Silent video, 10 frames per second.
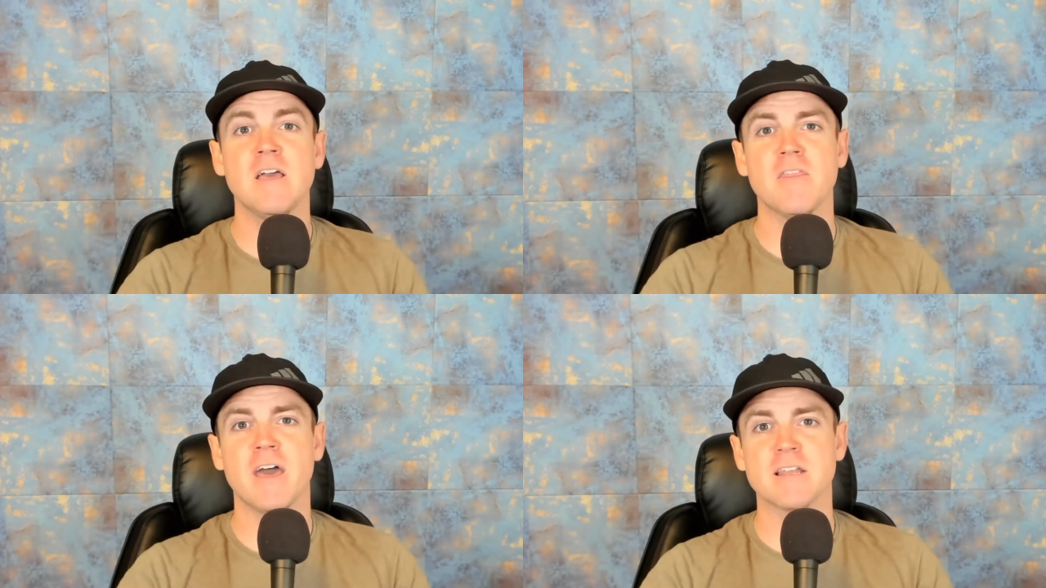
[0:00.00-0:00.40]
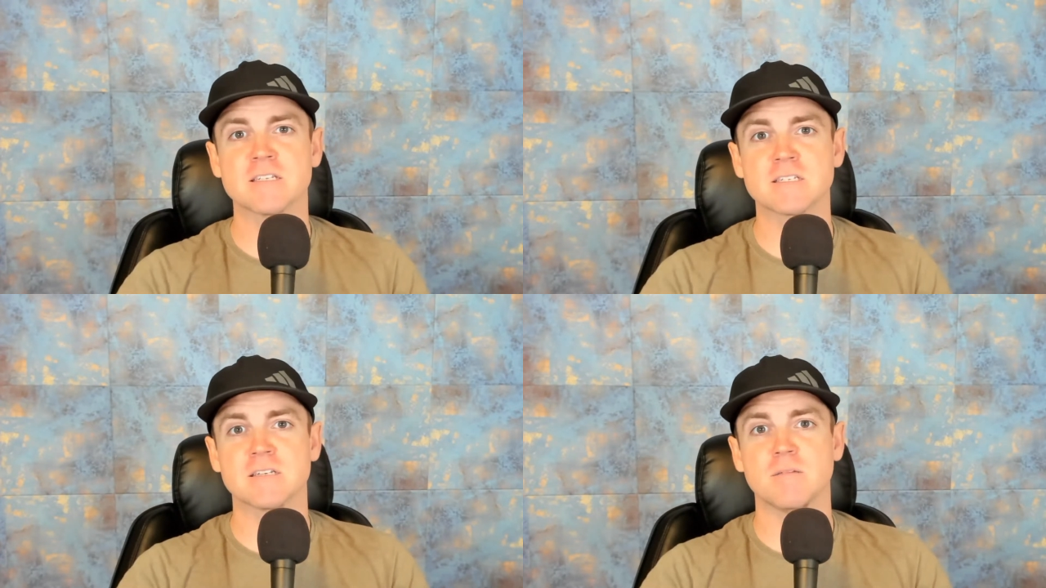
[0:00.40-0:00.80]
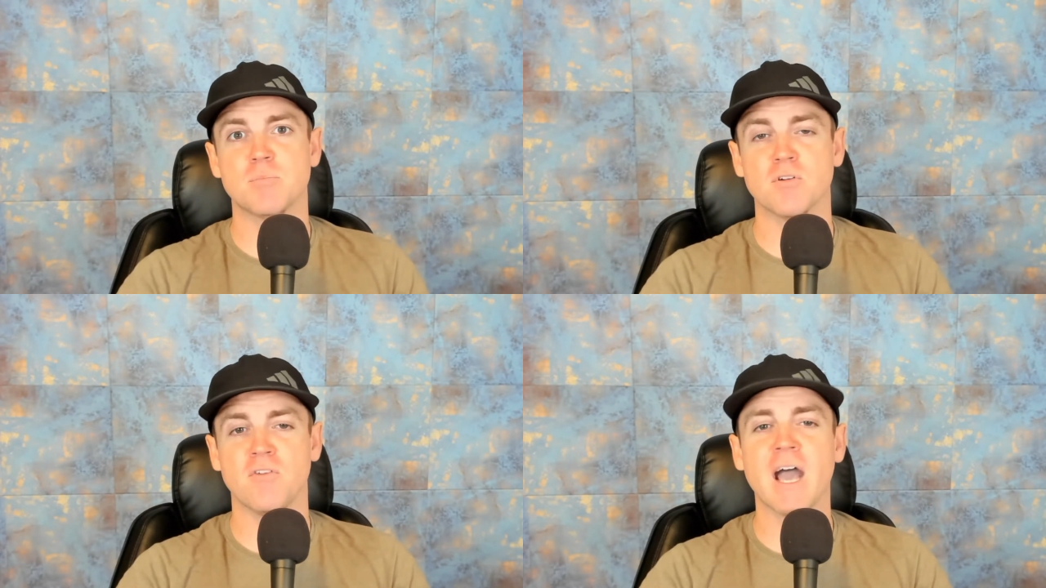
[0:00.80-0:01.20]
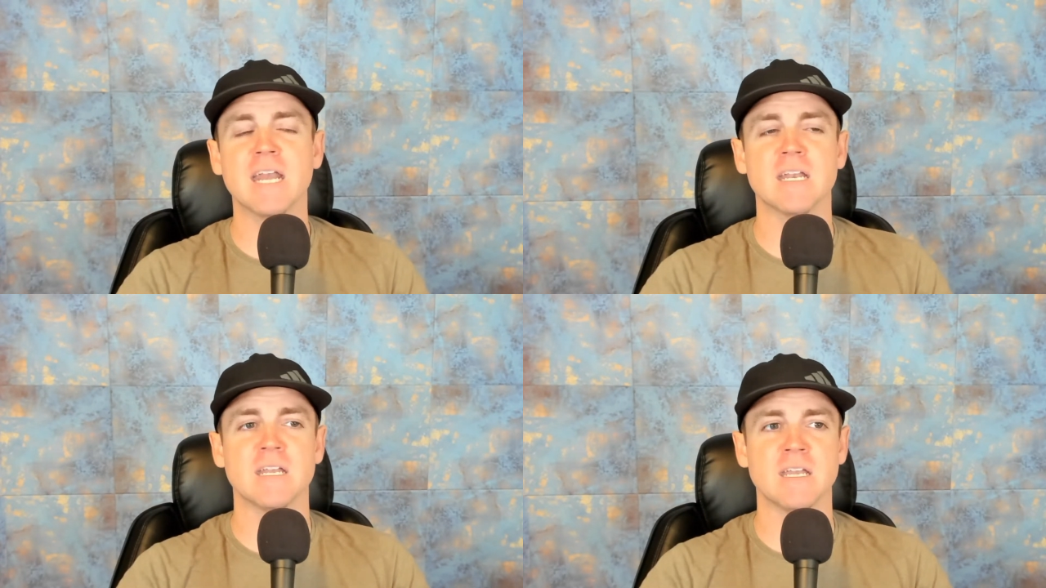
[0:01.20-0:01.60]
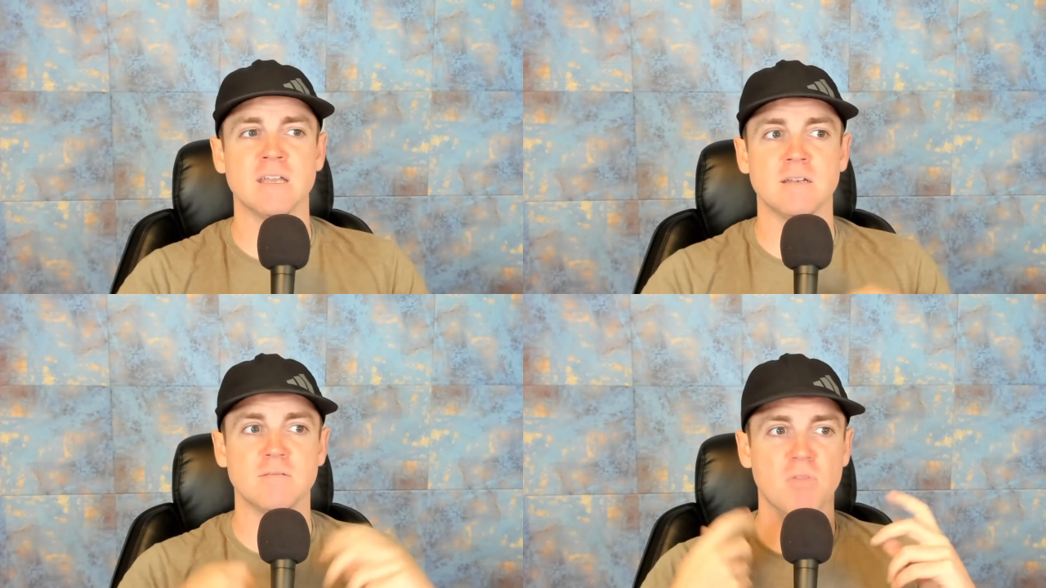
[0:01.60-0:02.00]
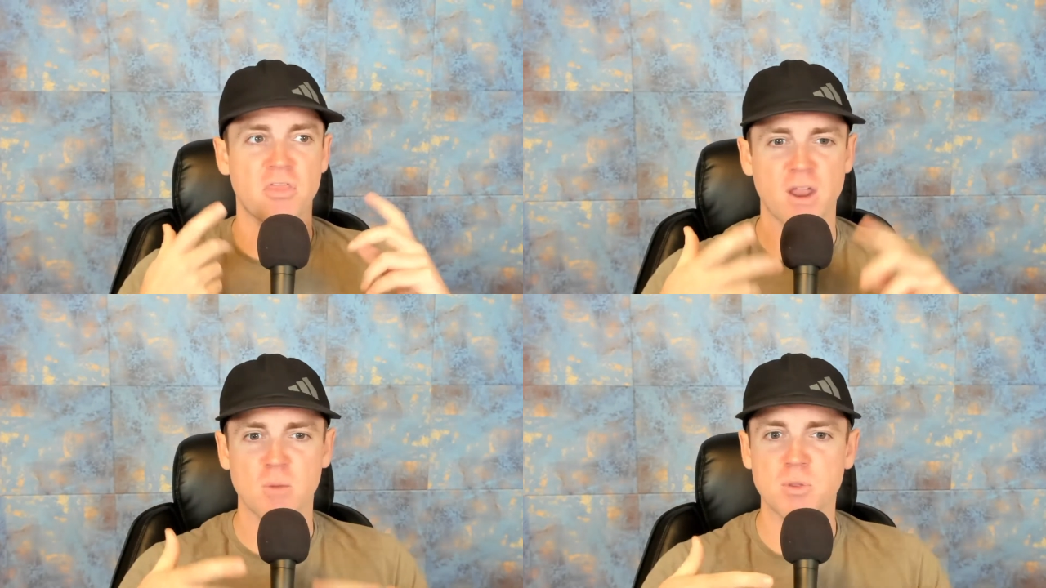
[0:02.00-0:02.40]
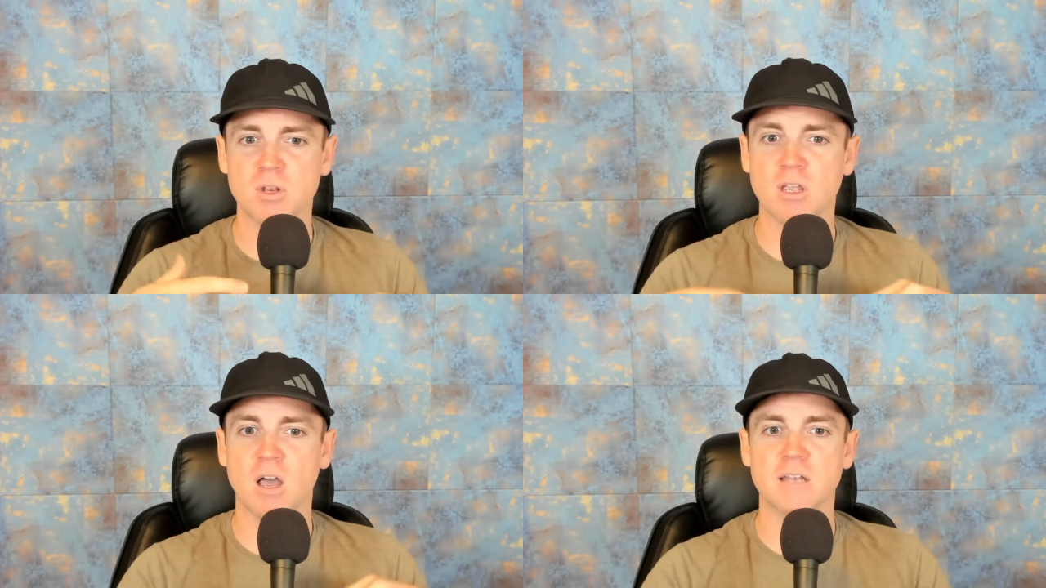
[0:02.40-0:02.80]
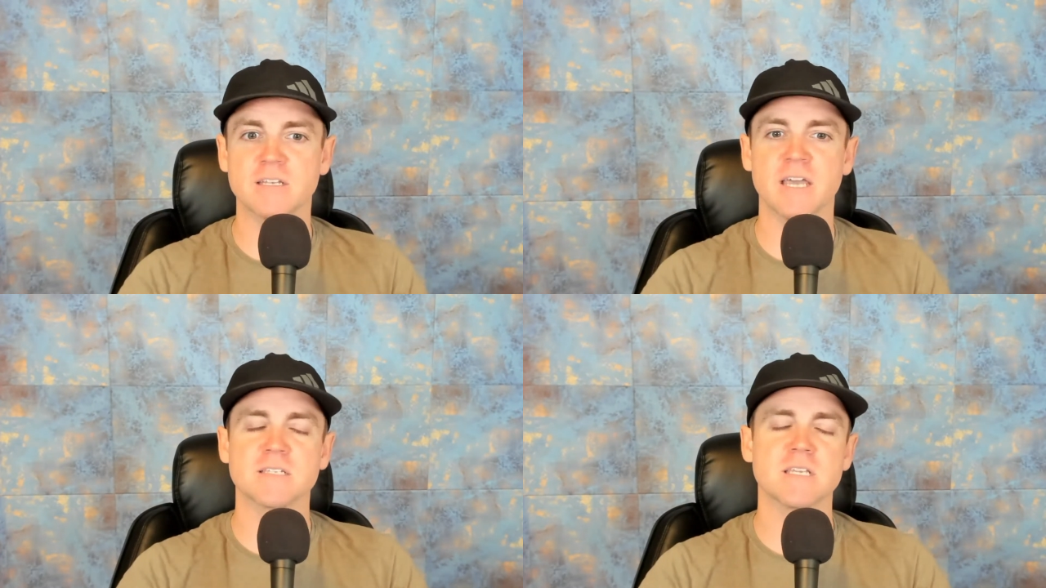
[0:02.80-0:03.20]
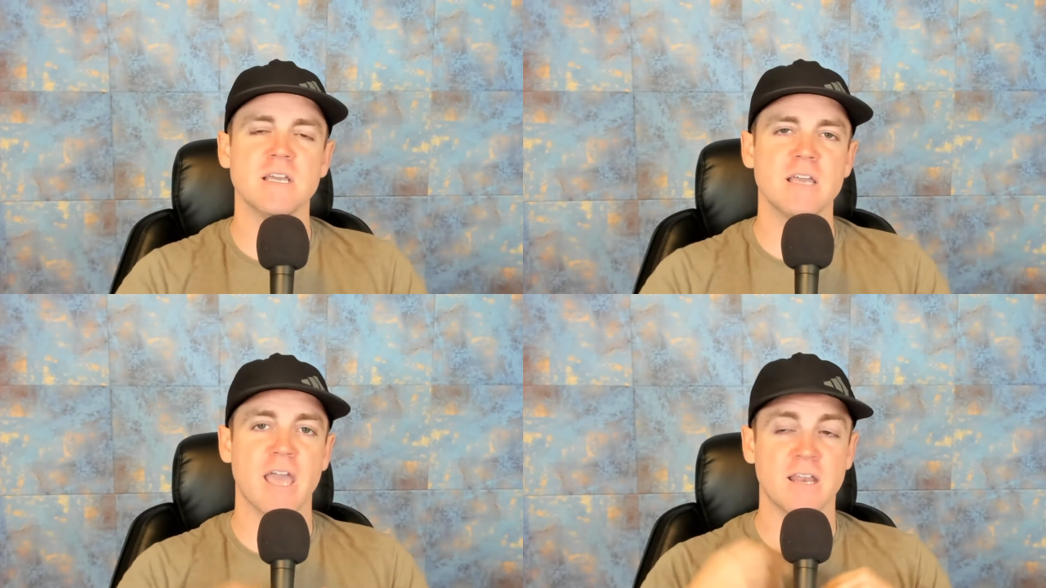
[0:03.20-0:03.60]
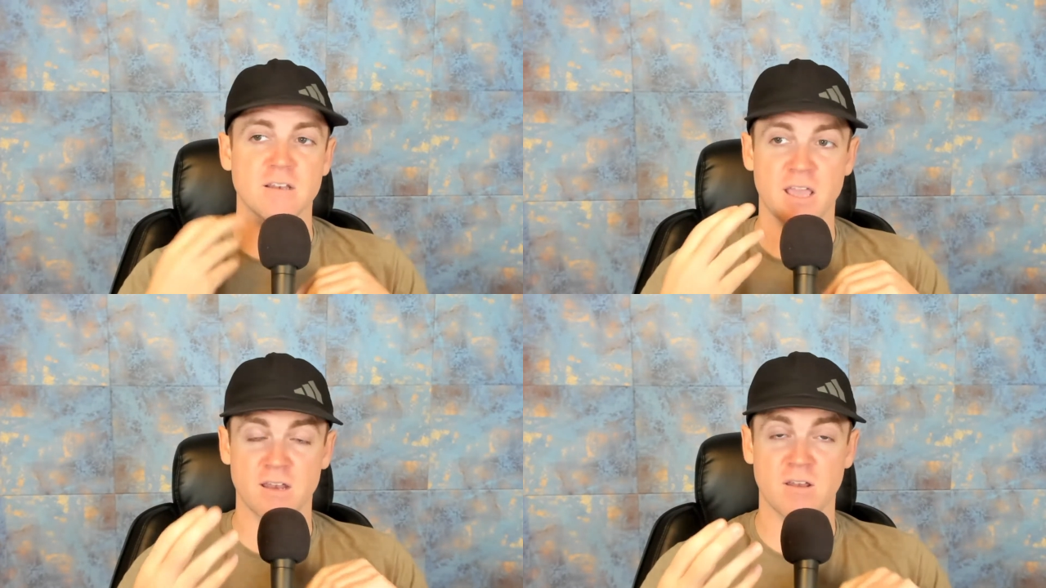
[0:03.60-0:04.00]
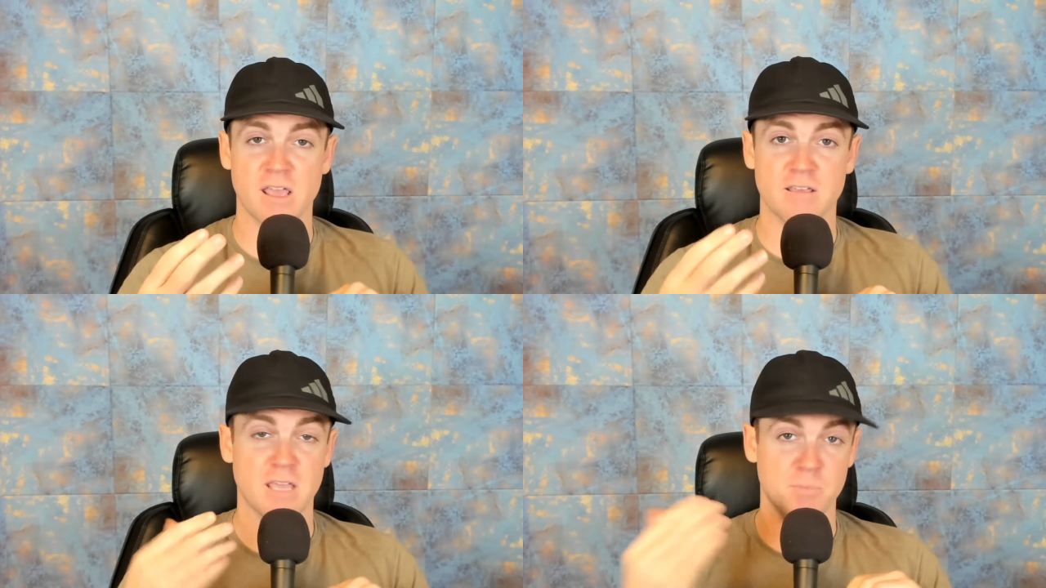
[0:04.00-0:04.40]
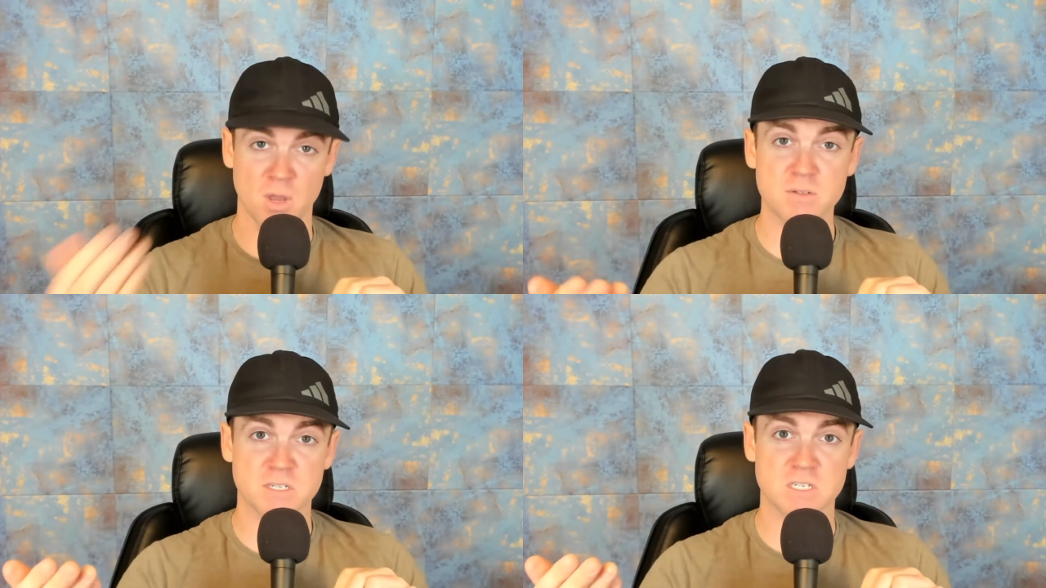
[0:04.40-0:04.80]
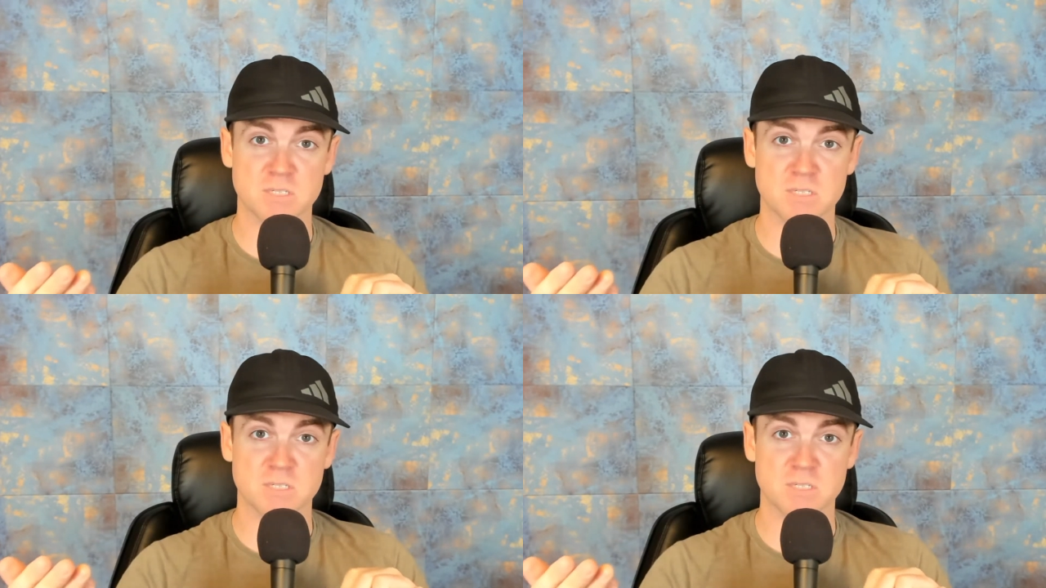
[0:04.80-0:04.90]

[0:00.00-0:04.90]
that is provided in therapeutic context and hypnosis,